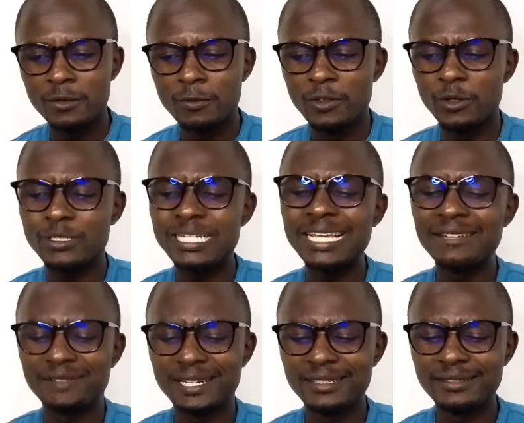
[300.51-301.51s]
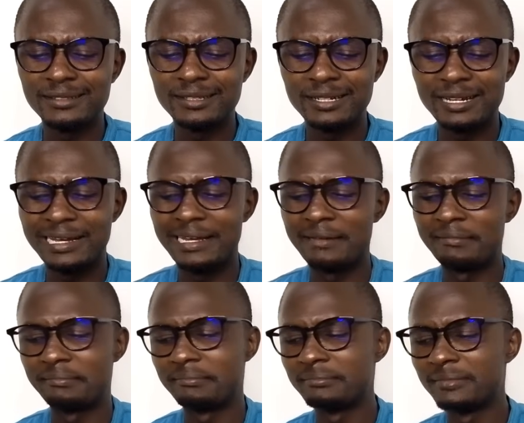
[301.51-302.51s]
without even
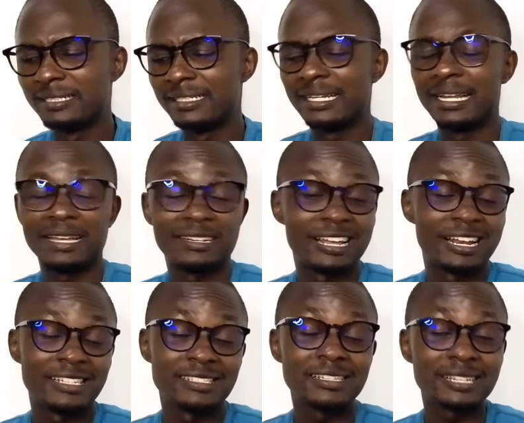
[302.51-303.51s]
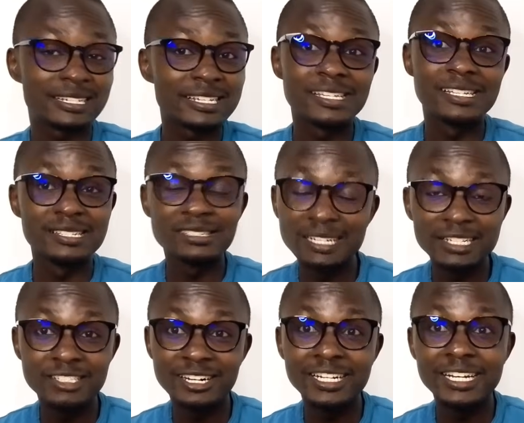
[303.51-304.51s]
realizing that he is
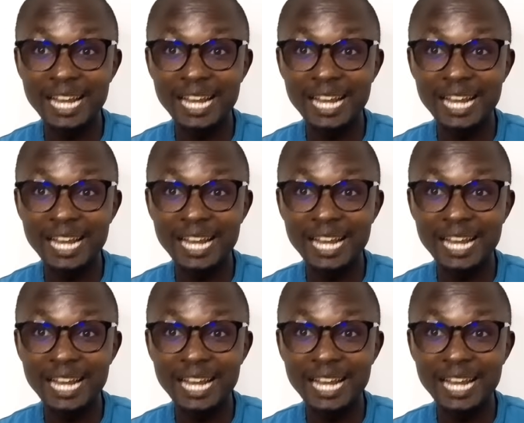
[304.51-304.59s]
literally